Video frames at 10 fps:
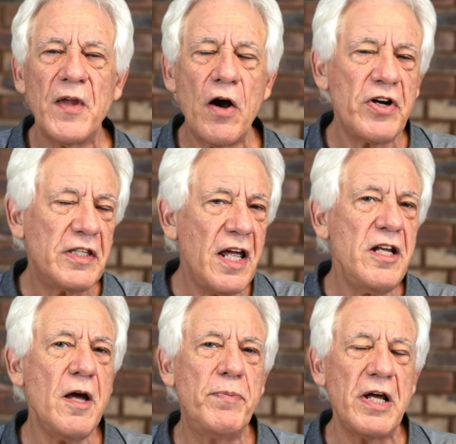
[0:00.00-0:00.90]
over a
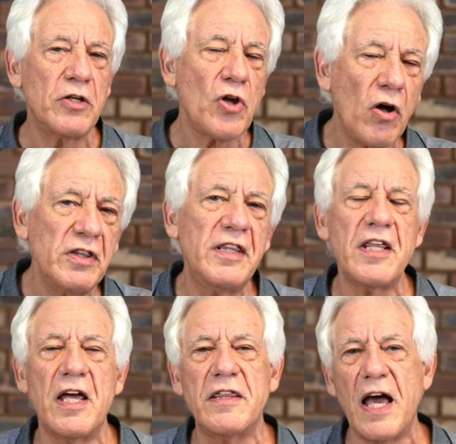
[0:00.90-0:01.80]
10 year period on
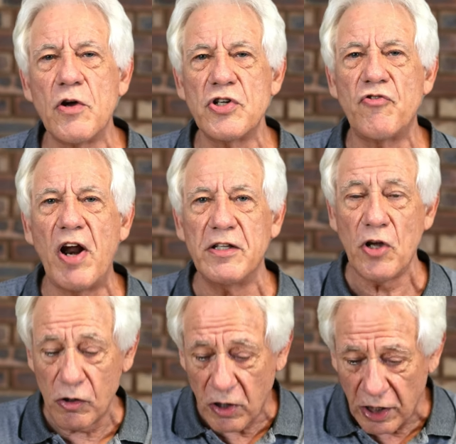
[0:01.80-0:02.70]
a thousand rand
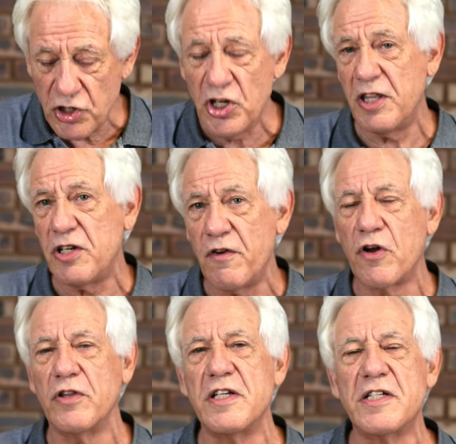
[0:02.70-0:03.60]
on condition that you've
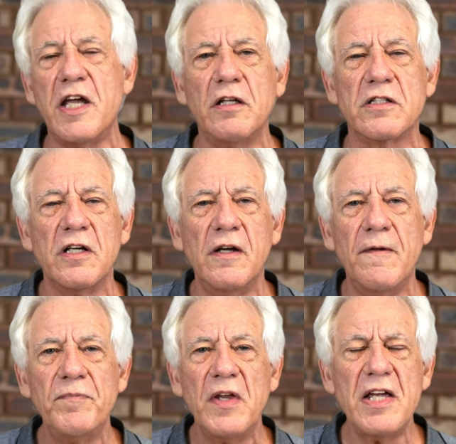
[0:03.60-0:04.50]
got the skills
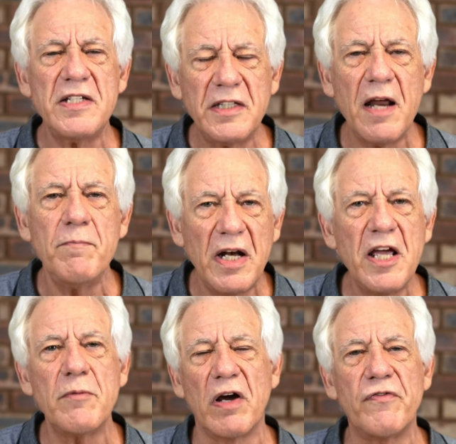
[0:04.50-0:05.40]
is 10
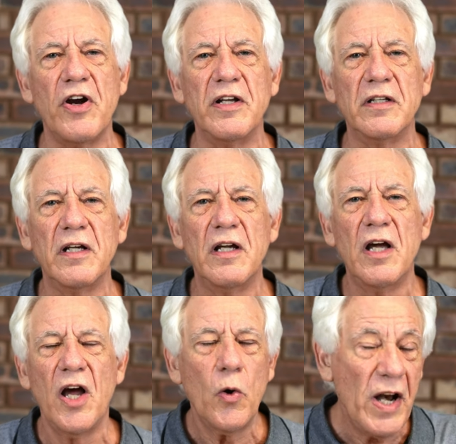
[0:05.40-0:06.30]
million, my friend.
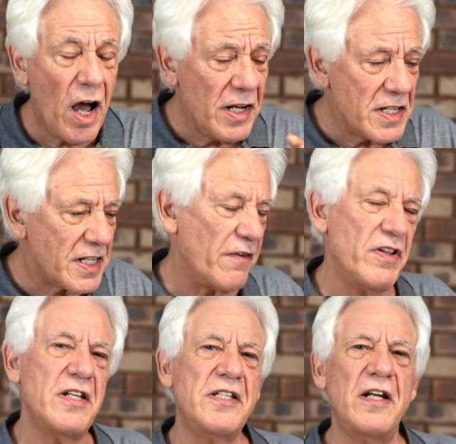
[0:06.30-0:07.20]
When I
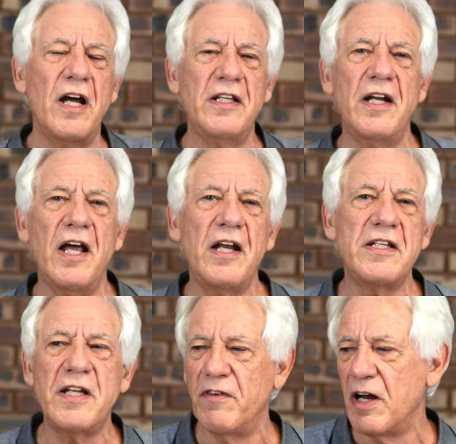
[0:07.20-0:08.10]
discovered this in
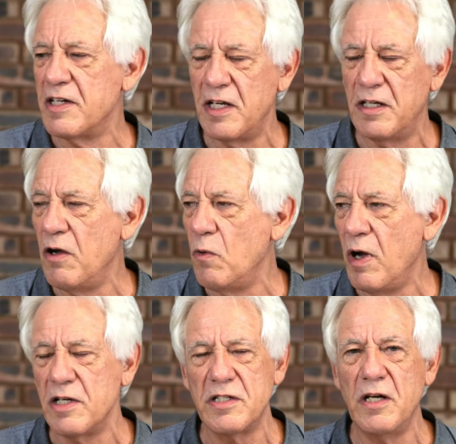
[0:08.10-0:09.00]
1987, I said, no
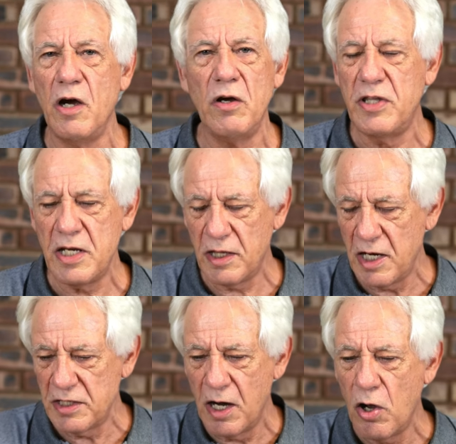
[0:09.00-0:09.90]
ways, no, there's,
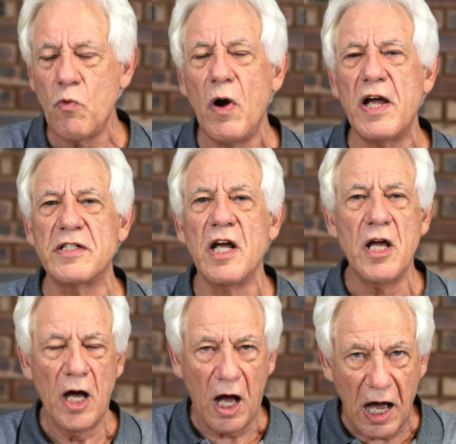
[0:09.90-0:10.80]
there's no ways.
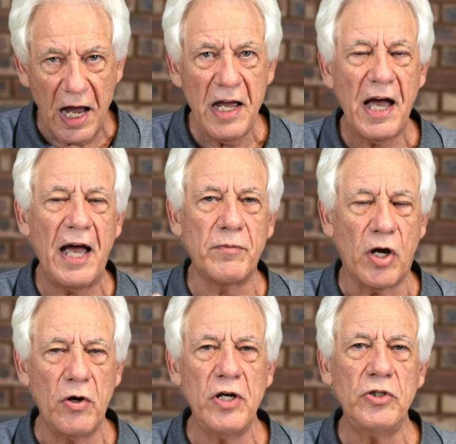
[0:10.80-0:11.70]
I am
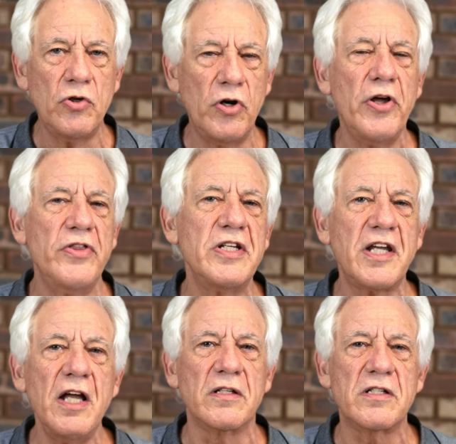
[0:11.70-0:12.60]
going to learn the
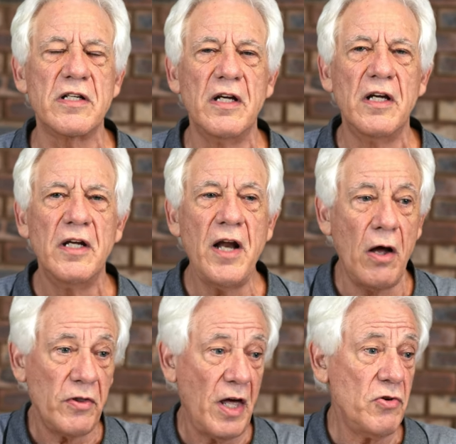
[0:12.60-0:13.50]
skills
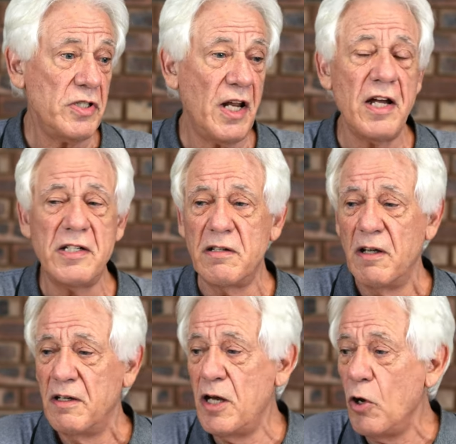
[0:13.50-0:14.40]
now, those days,
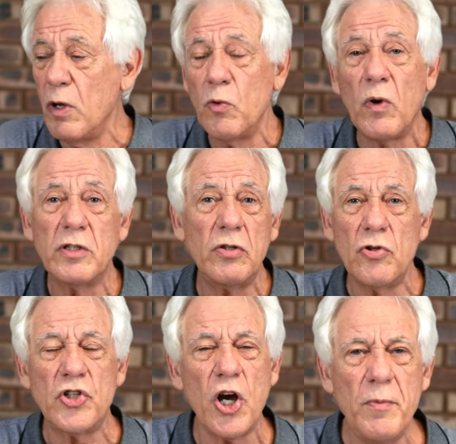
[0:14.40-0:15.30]
no one wanted
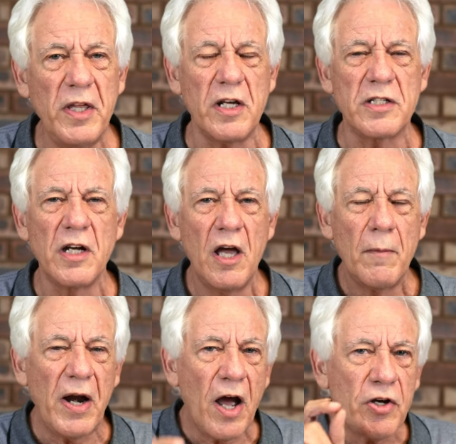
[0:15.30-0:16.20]
to show me this,
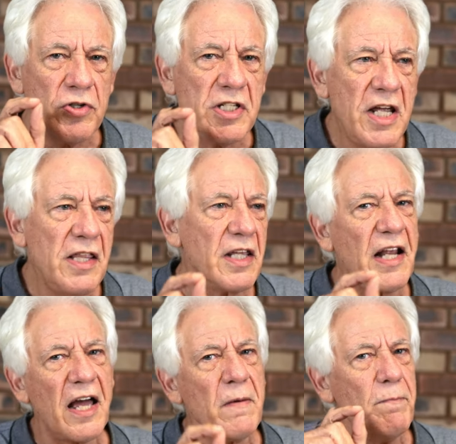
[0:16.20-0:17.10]
but I could see
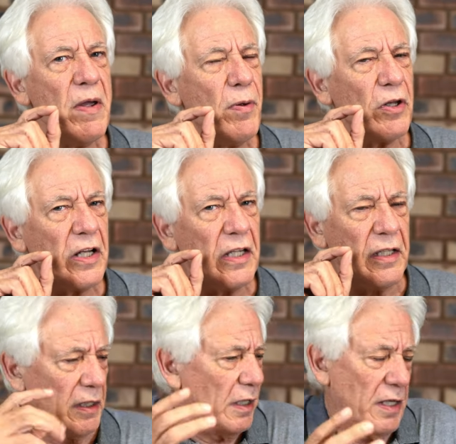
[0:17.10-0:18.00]
that other people,
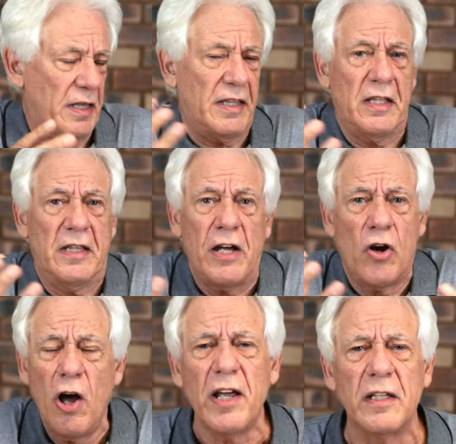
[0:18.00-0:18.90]
they
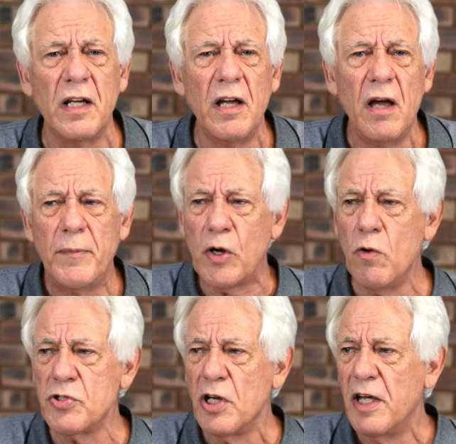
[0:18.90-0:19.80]
got it
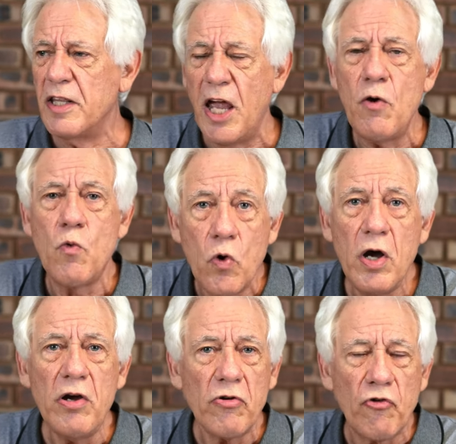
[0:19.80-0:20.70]
because they
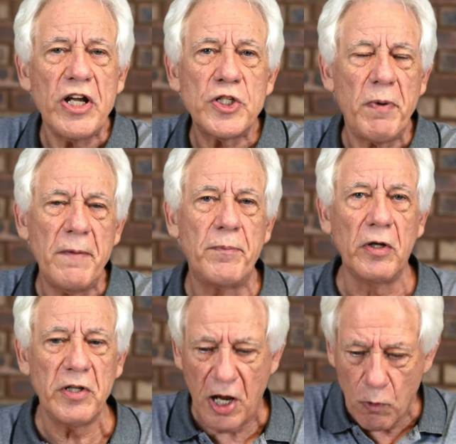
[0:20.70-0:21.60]
were rich
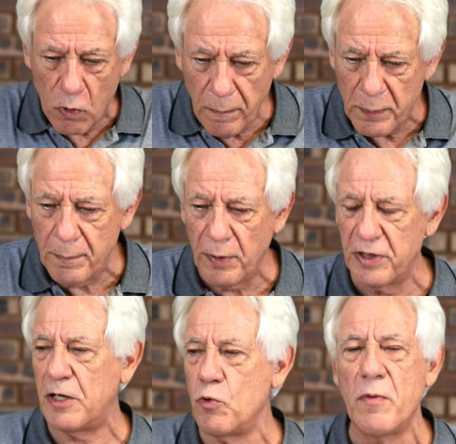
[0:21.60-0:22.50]
people. They were people
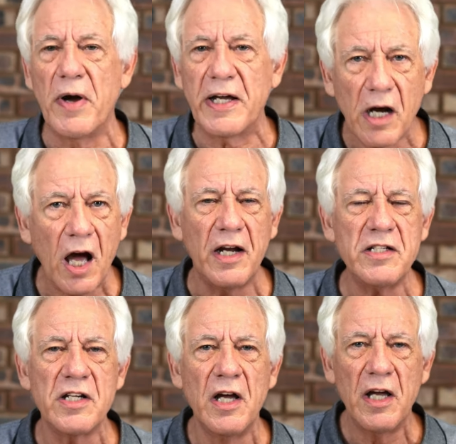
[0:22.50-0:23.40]
that were my
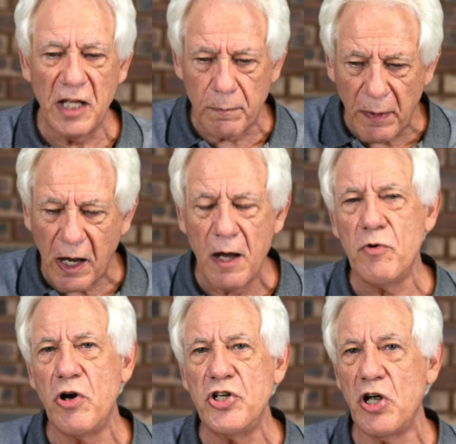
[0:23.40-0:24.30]
clients that became
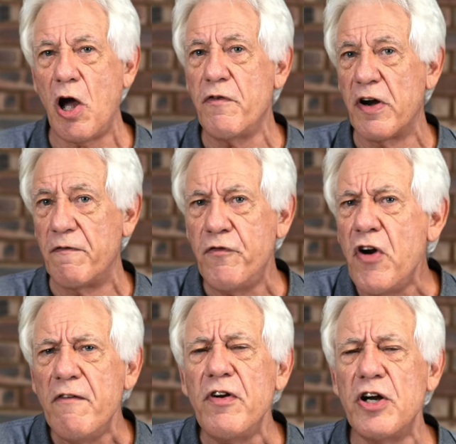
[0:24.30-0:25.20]
rich over a
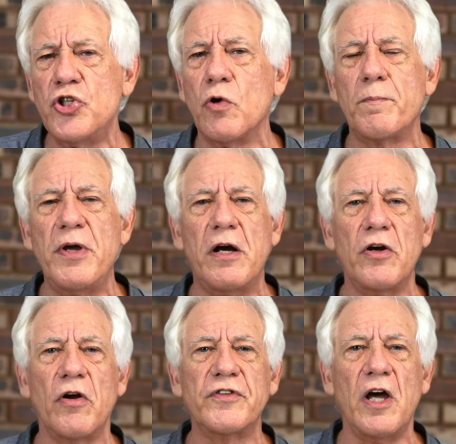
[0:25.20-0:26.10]
very, very short
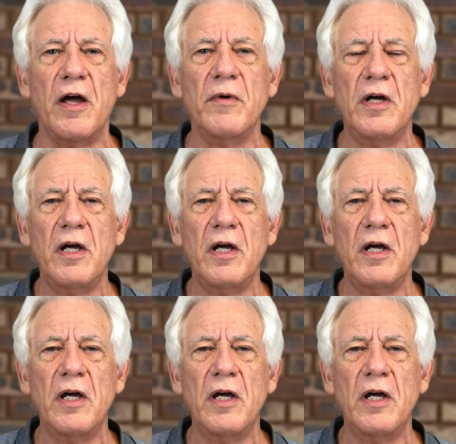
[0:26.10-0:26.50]
period of time.